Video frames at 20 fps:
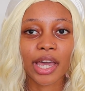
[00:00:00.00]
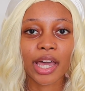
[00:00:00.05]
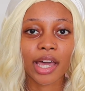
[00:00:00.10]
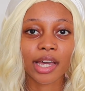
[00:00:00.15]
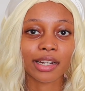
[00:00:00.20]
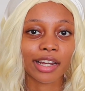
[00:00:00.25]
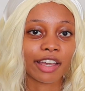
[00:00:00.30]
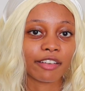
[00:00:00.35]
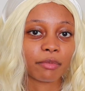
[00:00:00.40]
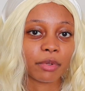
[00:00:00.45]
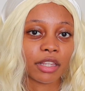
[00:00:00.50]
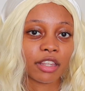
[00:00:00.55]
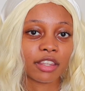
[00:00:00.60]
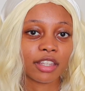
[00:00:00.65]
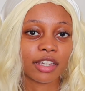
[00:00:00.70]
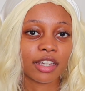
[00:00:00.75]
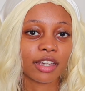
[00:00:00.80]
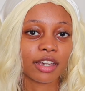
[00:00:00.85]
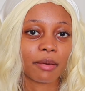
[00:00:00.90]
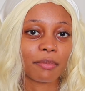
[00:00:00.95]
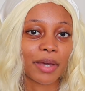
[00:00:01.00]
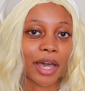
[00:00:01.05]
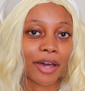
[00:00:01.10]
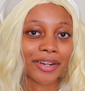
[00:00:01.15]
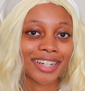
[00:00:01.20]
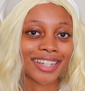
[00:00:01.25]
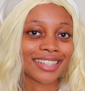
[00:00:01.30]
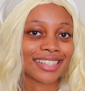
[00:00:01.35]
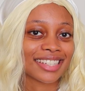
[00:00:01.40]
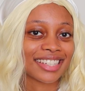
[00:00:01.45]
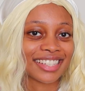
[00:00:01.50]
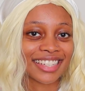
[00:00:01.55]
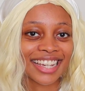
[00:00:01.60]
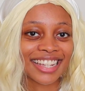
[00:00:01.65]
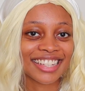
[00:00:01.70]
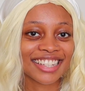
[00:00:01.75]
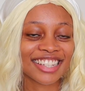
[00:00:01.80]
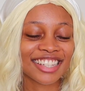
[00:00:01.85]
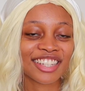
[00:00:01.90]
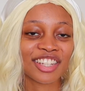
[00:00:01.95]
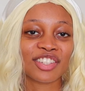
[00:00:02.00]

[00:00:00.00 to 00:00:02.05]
and I've been thinking about it since,